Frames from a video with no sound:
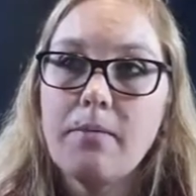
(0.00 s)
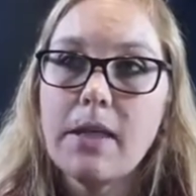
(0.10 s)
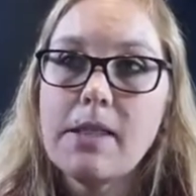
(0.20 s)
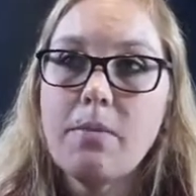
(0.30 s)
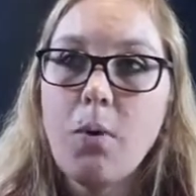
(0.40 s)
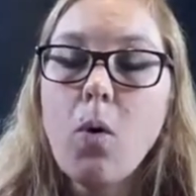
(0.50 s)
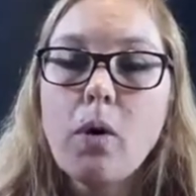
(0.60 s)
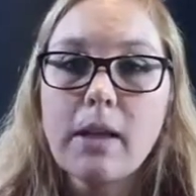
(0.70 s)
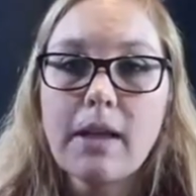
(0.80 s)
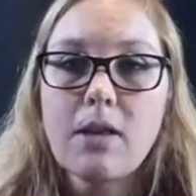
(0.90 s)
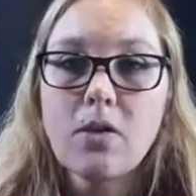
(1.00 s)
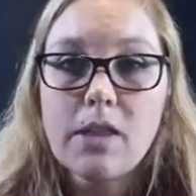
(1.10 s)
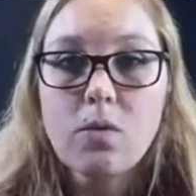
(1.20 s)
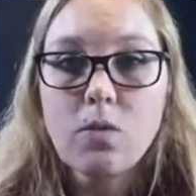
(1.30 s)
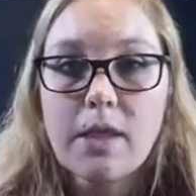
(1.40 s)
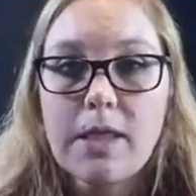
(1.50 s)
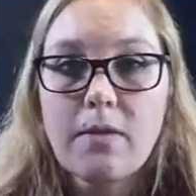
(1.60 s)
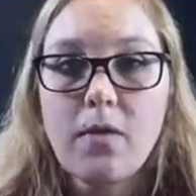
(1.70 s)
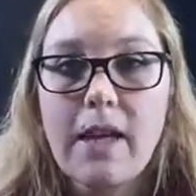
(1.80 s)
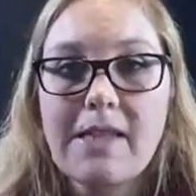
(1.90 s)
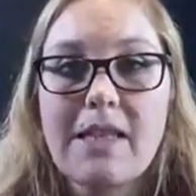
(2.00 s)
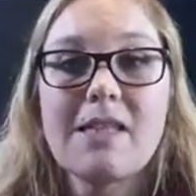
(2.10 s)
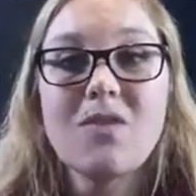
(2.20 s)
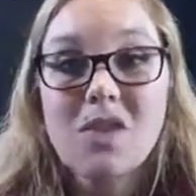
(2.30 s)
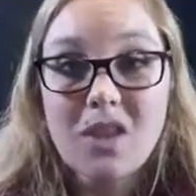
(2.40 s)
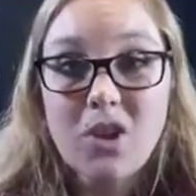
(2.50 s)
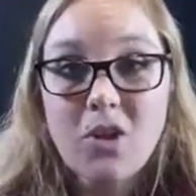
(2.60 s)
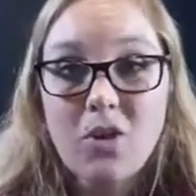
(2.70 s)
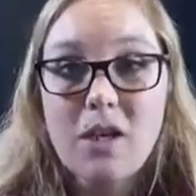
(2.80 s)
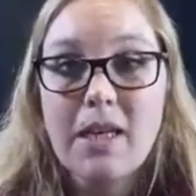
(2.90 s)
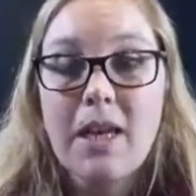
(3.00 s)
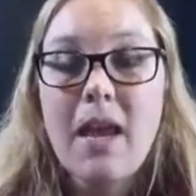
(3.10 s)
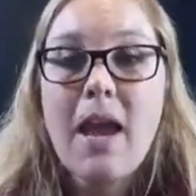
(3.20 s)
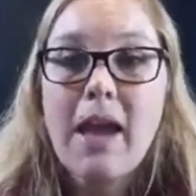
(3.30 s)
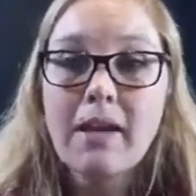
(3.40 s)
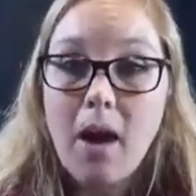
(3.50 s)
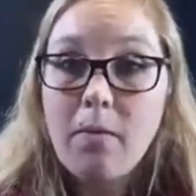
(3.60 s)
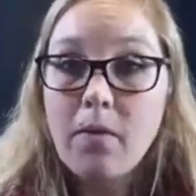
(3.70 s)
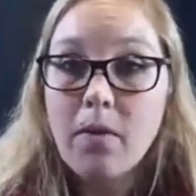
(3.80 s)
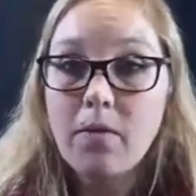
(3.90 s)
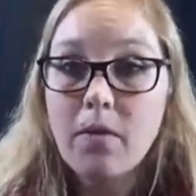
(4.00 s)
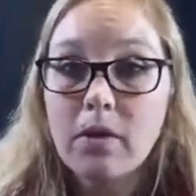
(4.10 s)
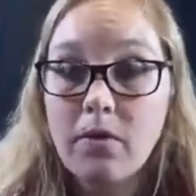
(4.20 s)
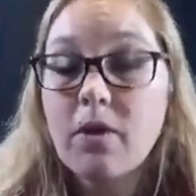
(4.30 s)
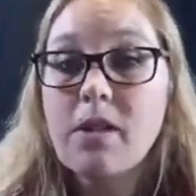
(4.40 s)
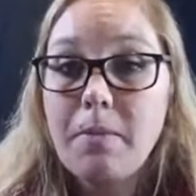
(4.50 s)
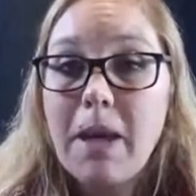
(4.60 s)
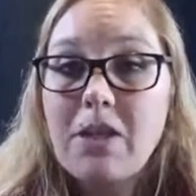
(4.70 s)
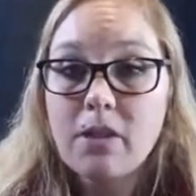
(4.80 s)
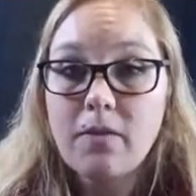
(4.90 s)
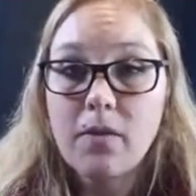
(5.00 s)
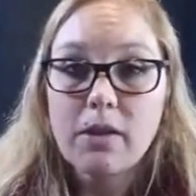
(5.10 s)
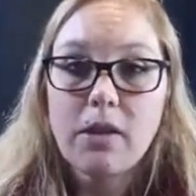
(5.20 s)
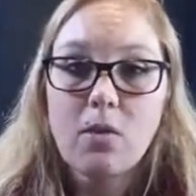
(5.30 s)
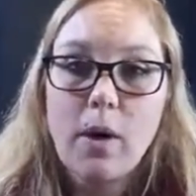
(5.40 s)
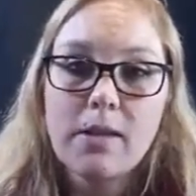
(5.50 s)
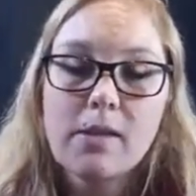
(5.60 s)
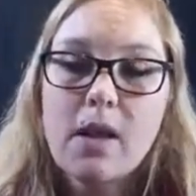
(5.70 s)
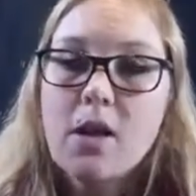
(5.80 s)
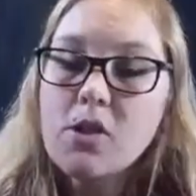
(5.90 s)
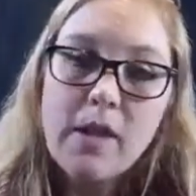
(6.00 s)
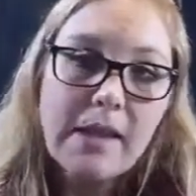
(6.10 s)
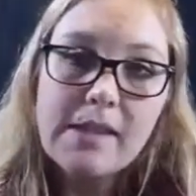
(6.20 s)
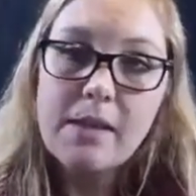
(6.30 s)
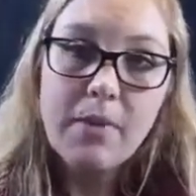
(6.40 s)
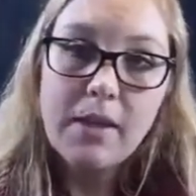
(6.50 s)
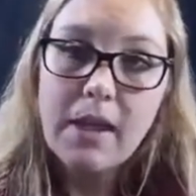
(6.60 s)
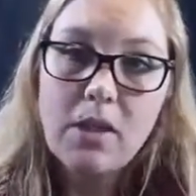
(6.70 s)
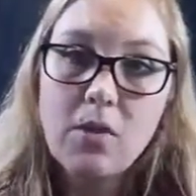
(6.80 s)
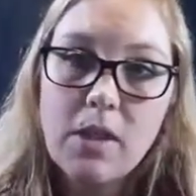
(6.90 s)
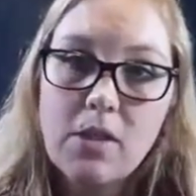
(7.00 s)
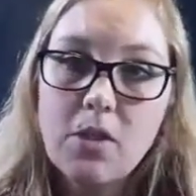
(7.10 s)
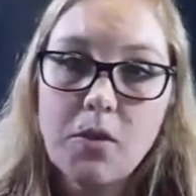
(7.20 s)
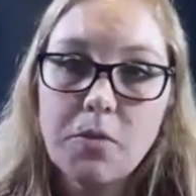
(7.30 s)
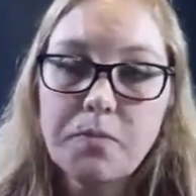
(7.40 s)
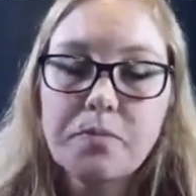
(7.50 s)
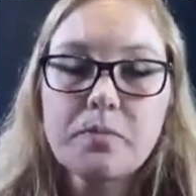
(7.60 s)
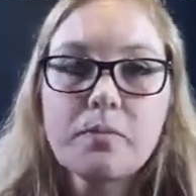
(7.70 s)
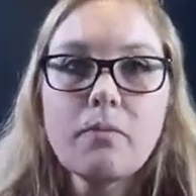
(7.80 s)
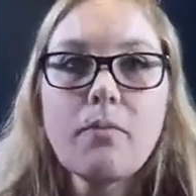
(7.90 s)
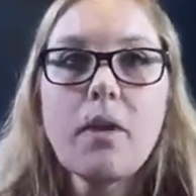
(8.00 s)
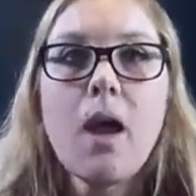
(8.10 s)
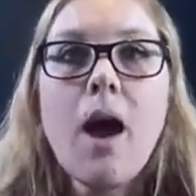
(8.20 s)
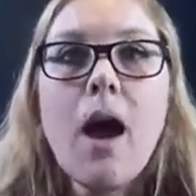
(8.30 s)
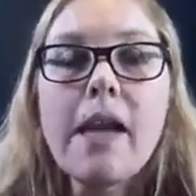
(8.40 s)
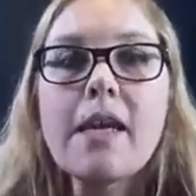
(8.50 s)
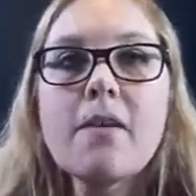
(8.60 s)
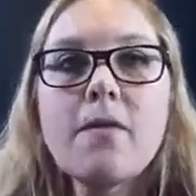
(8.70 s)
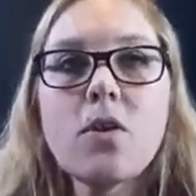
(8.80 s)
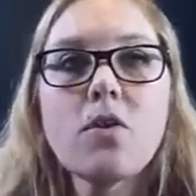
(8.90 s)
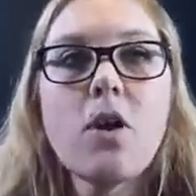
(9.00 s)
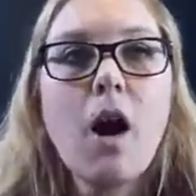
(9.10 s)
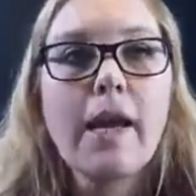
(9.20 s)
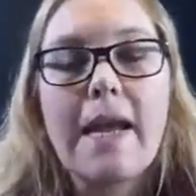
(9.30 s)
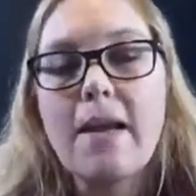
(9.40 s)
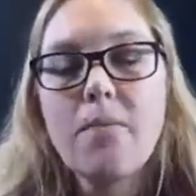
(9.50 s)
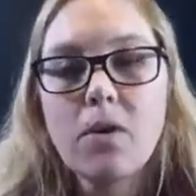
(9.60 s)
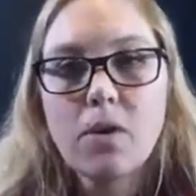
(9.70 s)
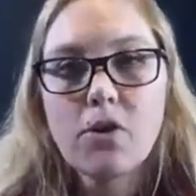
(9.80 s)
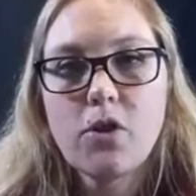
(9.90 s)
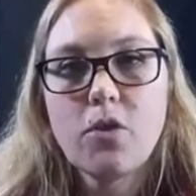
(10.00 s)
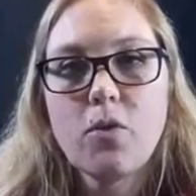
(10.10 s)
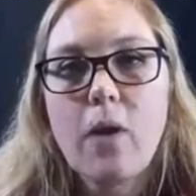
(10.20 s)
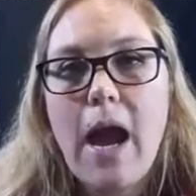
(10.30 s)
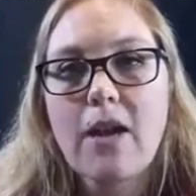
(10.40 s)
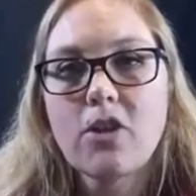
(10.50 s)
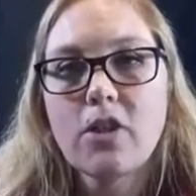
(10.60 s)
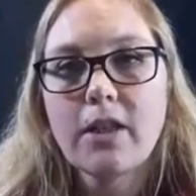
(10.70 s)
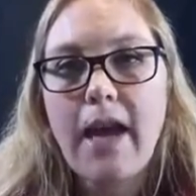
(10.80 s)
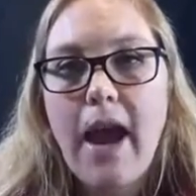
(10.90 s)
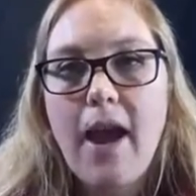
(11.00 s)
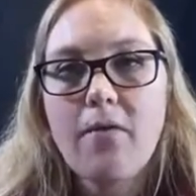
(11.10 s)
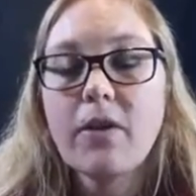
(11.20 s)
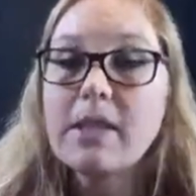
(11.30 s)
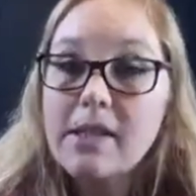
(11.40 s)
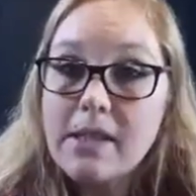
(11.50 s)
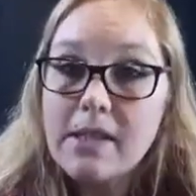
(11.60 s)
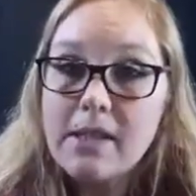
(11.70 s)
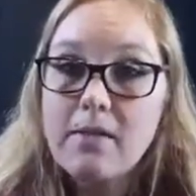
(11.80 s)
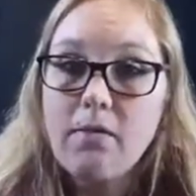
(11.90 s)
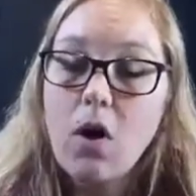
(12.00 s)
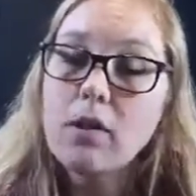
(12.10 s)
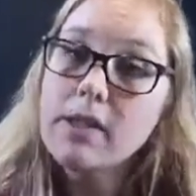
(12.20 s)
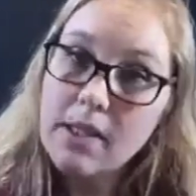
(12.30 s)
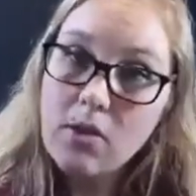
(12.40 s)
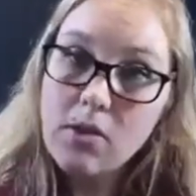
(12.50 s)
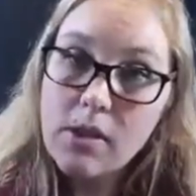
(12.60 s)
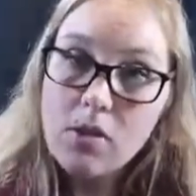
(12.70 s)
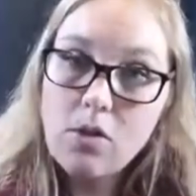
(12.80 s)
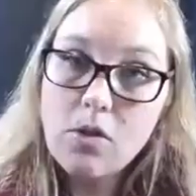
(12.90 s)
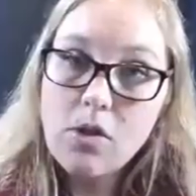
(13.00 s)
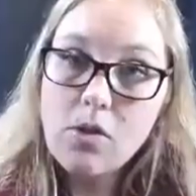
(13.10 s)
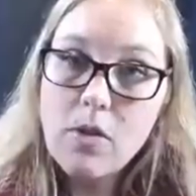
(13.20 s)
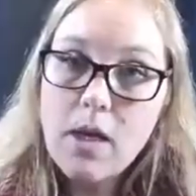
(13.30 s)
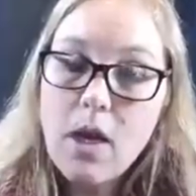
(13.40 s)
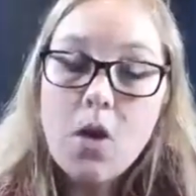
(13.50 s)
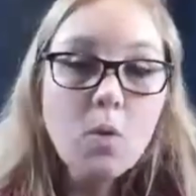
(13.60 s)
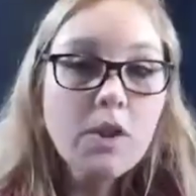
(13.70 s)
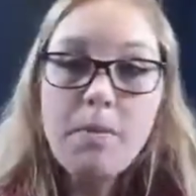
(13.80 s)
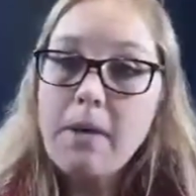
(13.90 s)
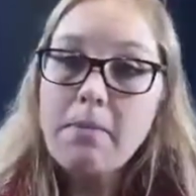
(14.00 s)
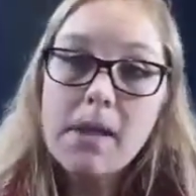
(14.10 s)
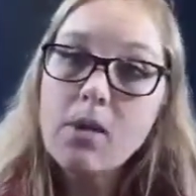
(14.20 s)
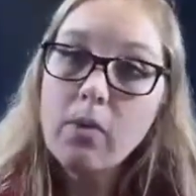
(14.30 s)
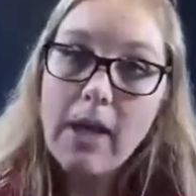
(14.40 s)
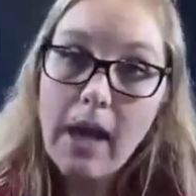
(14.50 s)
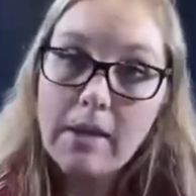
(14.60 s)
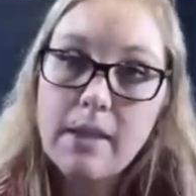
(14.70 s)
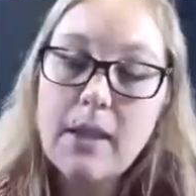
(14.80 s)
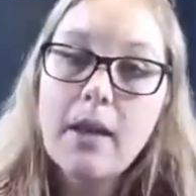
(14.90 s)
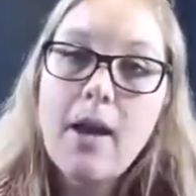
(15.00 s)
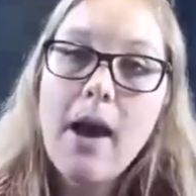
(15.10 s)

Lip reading: It's important that there is routine for that sense of security and comfort for especially for little ones. So that's something that you can do. If you're not able to actually have consistent volunteers in your nursery, which might be the reality,